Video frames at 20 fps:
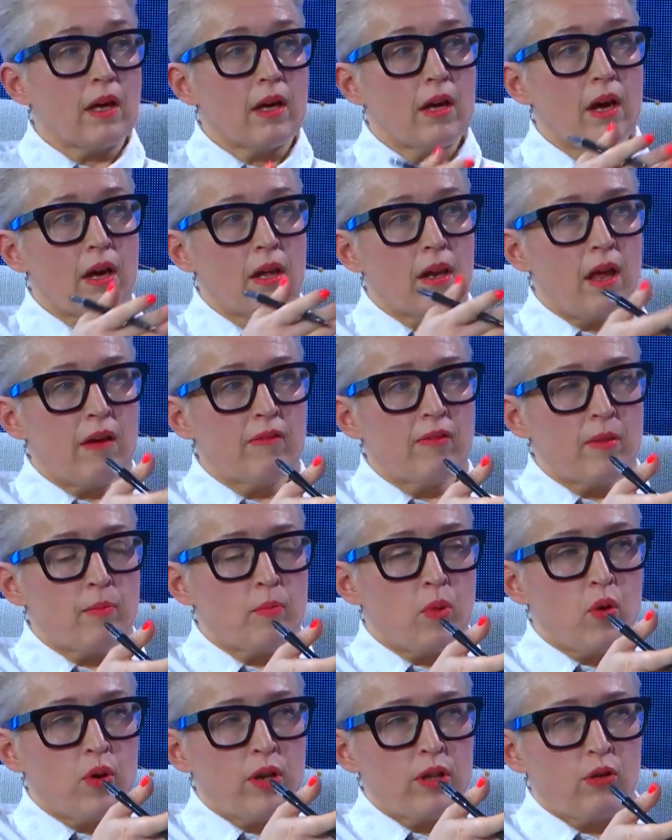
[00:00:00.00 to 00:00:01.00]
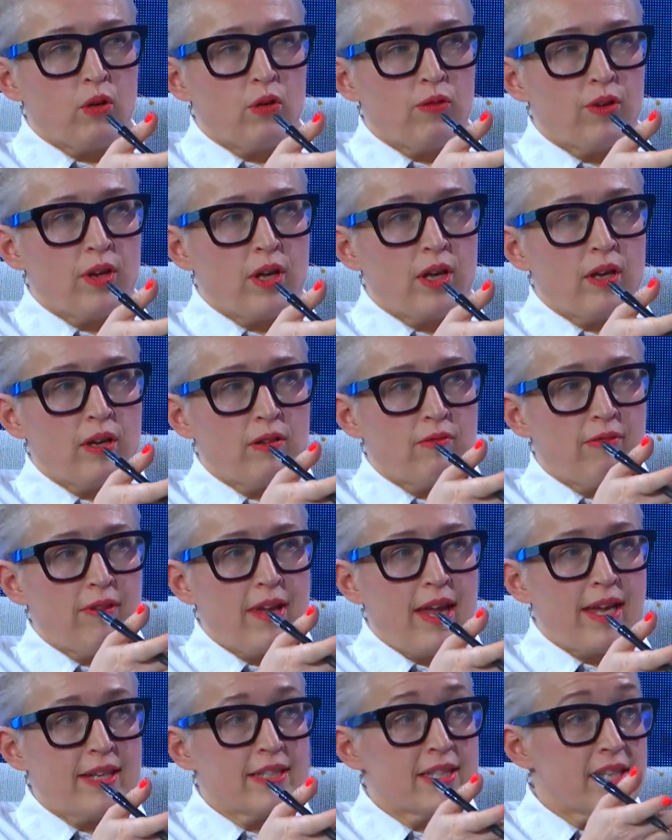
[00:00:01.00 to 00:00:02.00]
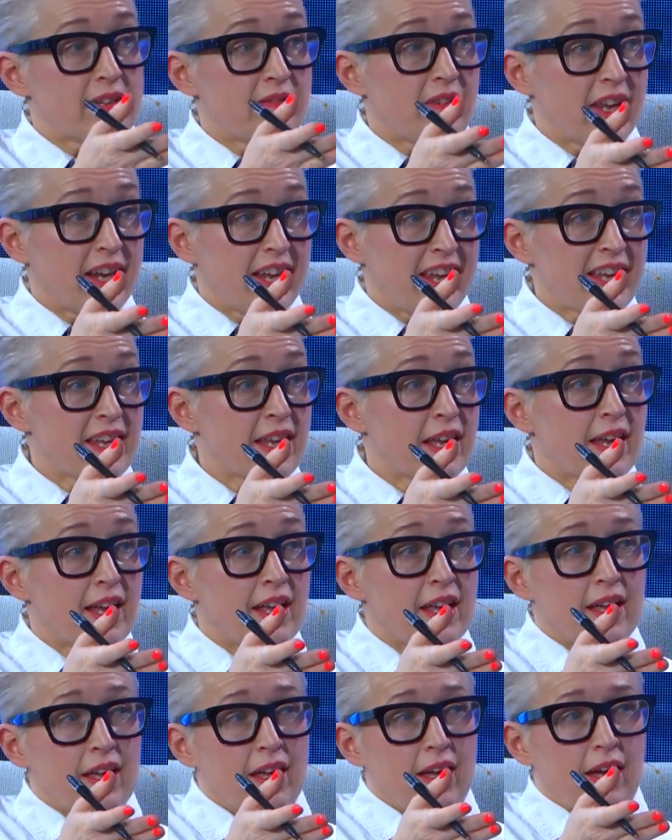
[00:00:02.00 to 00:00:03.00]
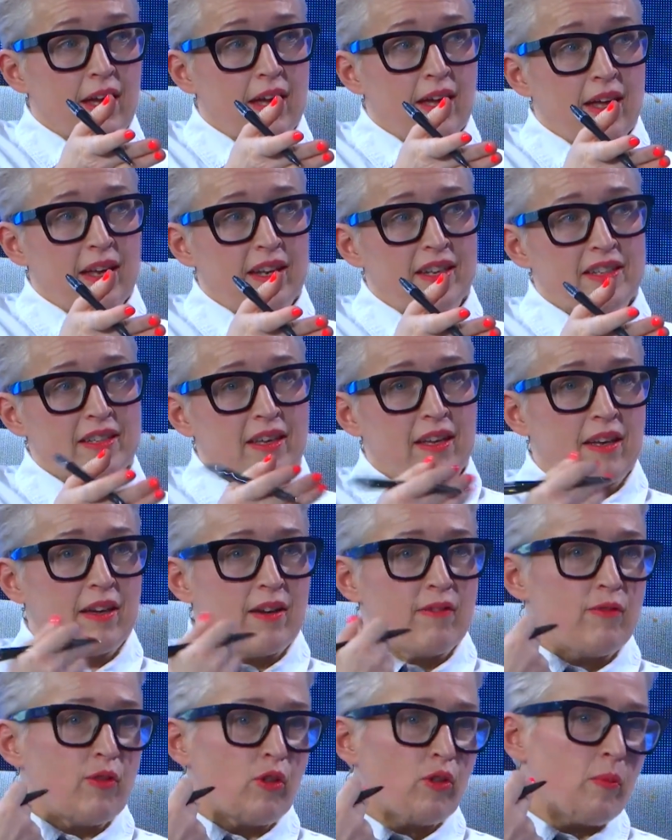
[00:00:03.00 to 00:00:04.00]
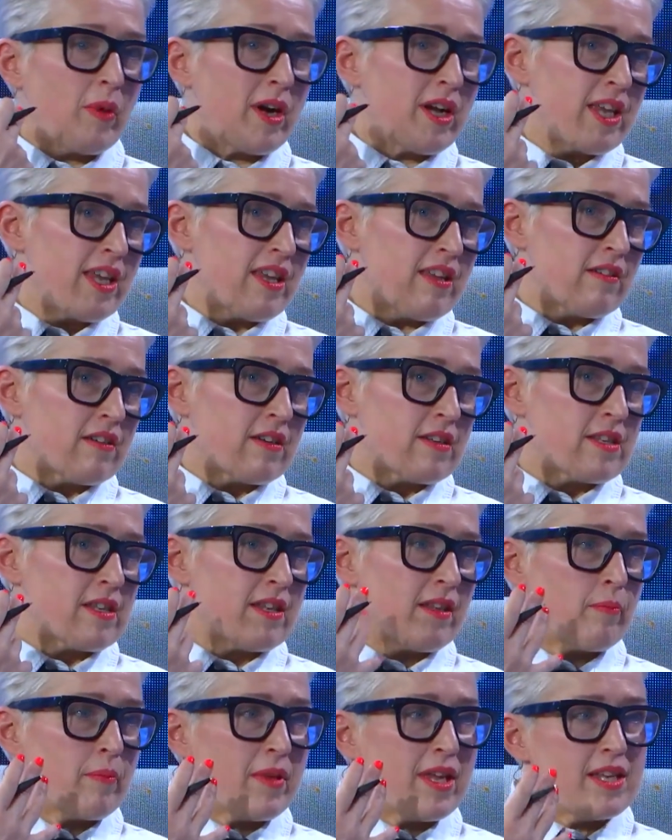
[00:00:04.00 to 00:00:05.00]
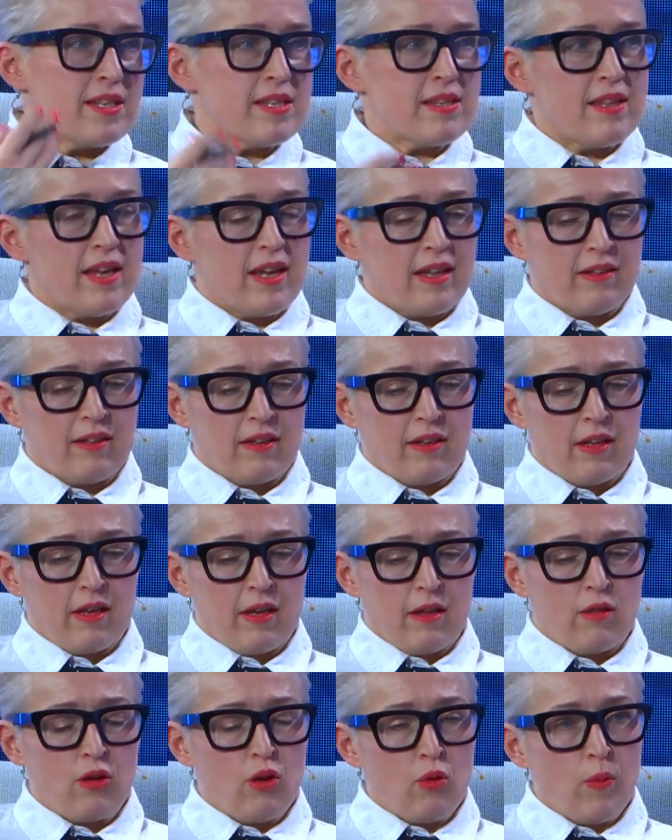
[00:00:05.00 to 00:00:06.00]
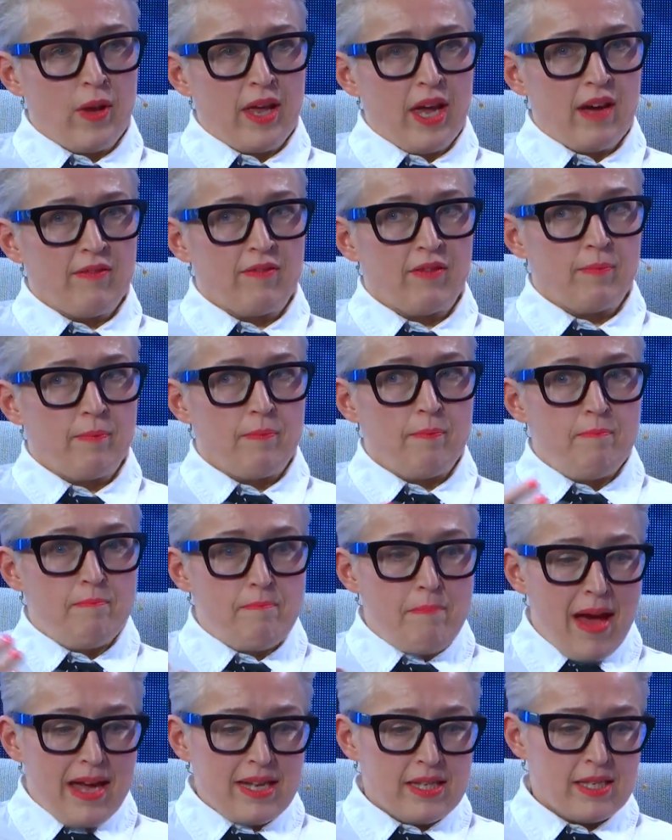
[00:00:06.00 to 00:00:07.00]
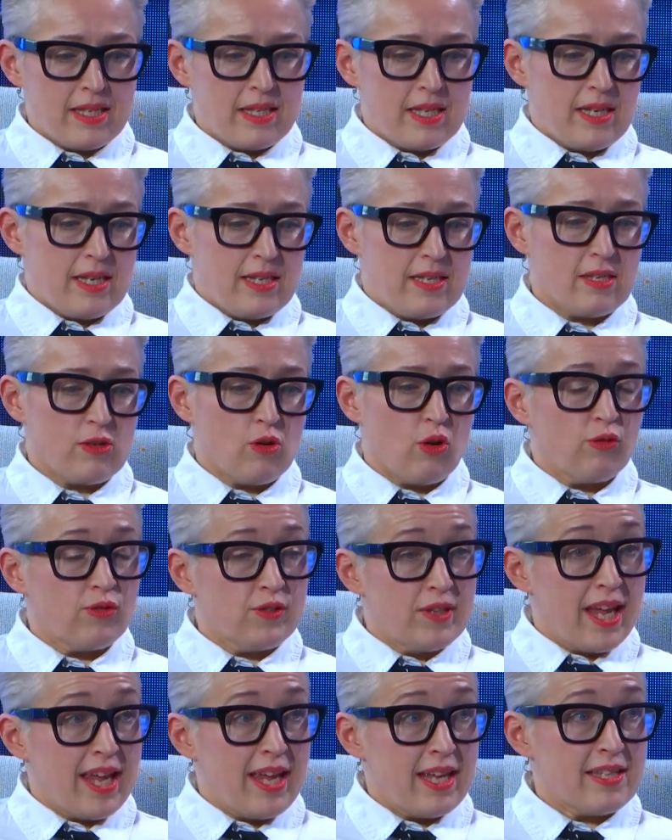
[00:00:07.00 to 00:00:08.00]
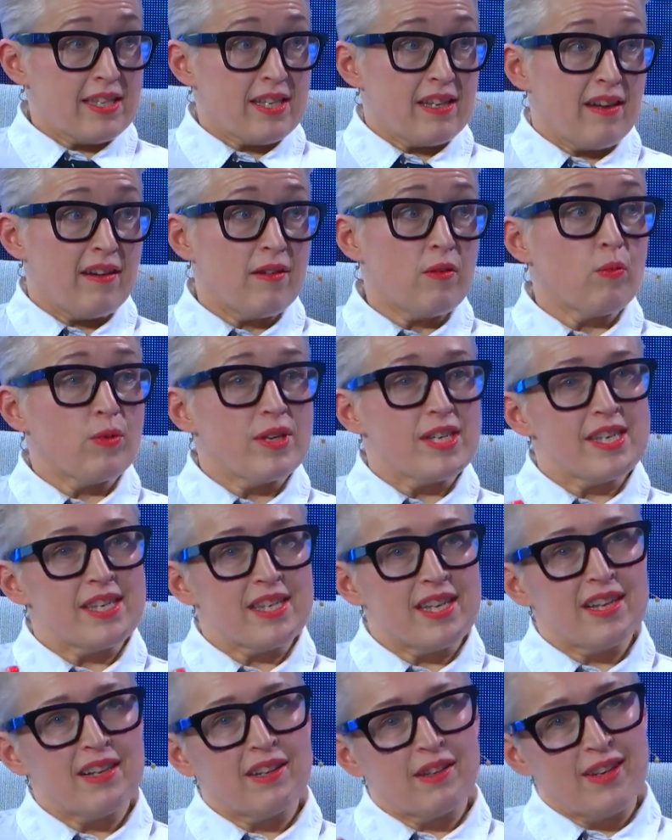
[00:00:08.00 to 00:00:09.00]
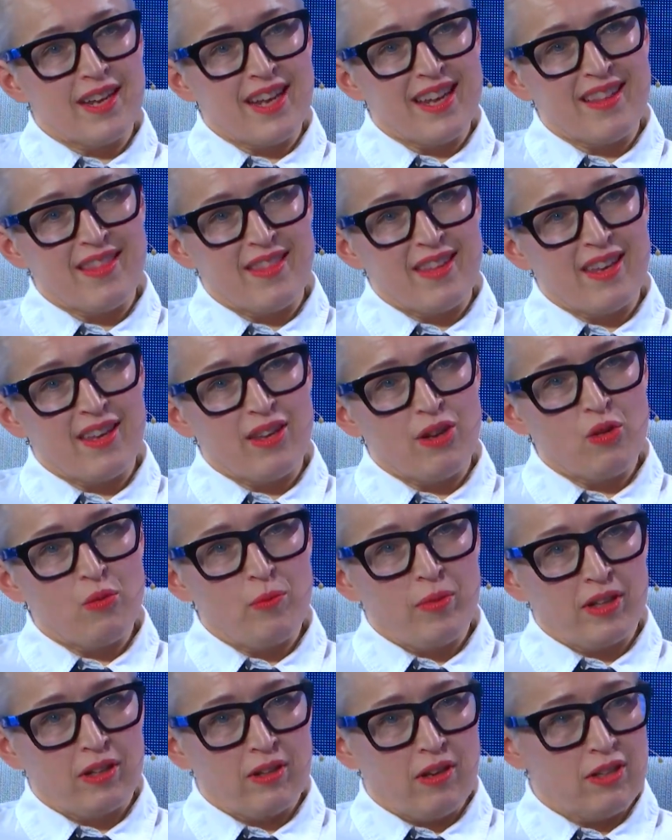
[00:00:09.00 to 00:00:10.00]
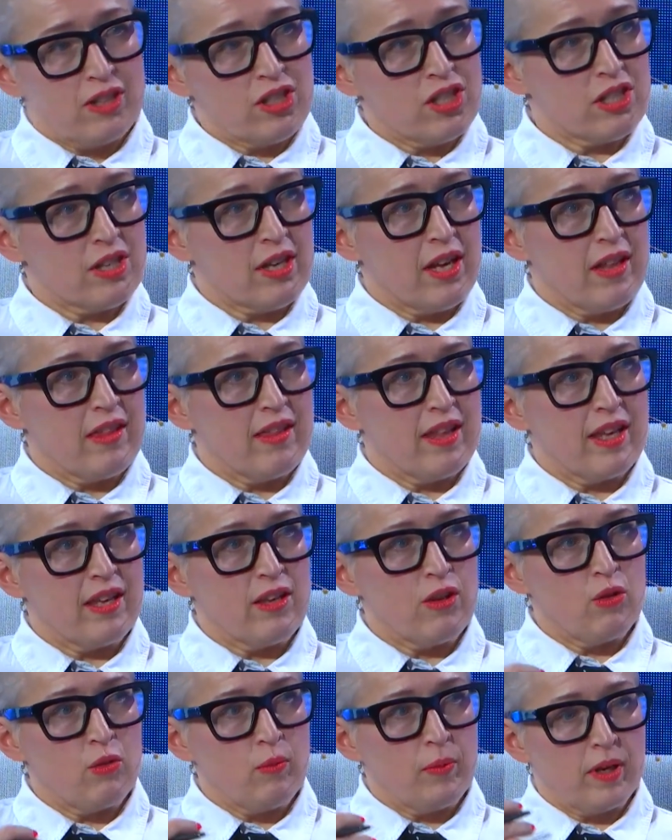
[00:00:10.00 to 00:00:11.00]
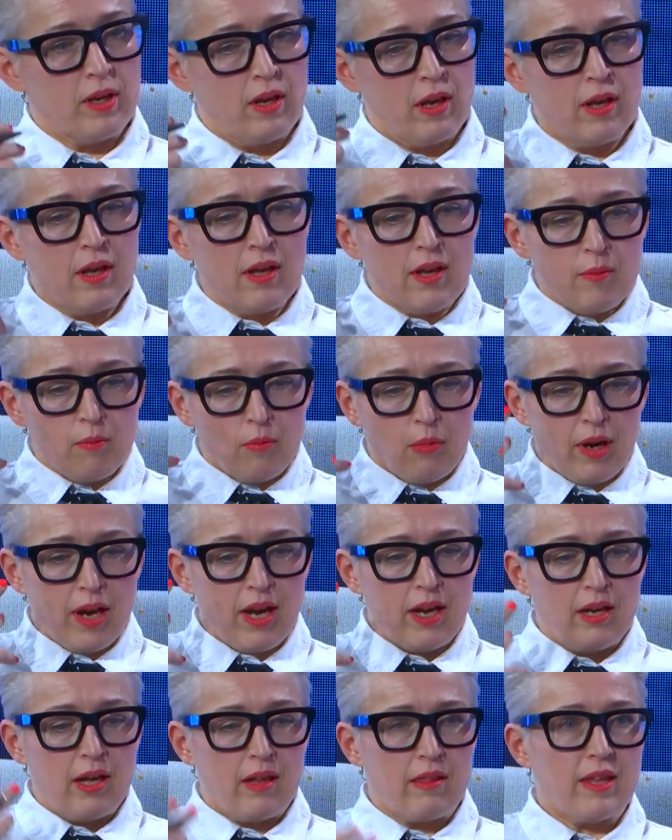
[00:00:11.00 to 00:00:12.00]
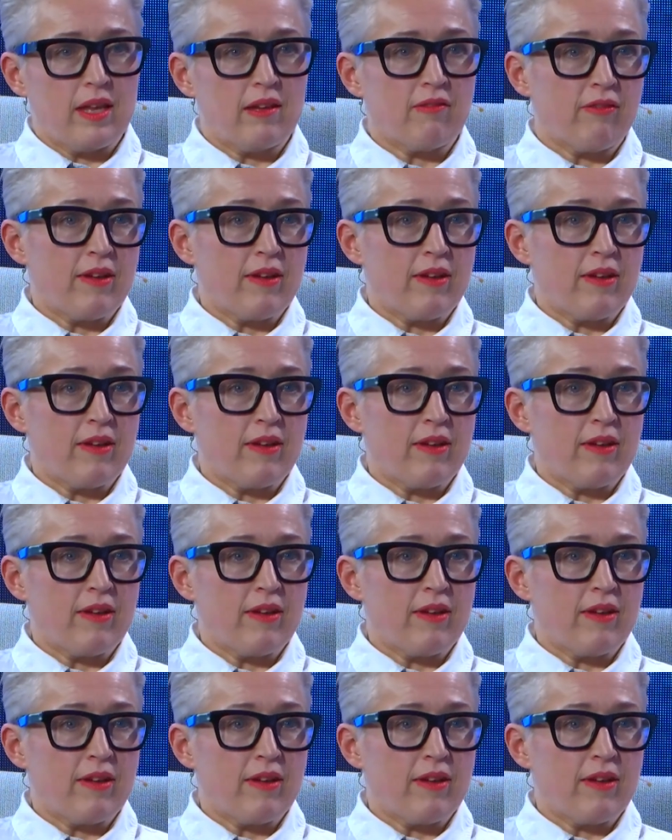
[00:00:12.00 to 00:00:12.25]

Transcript: I love the point of creativity. And for my ears, it means that though we have masses of data, we still need the human touch and the human brain and the